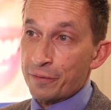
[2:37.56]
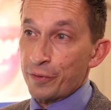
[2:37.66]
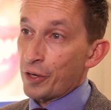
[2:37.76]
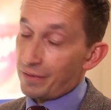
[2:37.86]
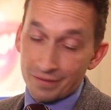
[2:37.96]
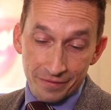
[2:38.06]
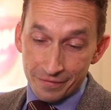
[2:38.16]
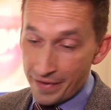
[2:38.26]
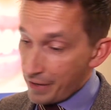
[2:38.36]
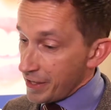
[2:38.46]
for
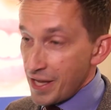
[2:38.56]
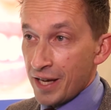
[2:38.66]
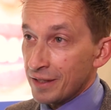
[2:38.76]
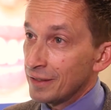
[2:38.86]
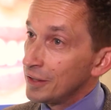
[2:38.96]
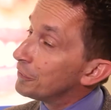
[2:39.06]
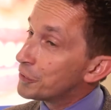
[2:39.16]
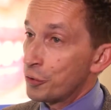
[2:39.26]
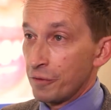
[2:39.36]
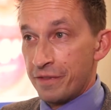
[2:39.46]
very young
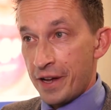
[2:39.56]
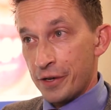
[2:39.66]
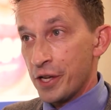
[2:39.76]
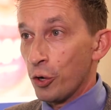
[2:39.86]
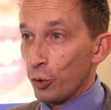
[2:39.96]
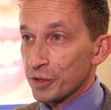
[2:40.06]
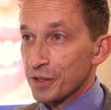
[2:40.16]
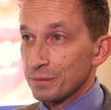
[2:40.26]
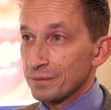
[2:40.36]
to very old.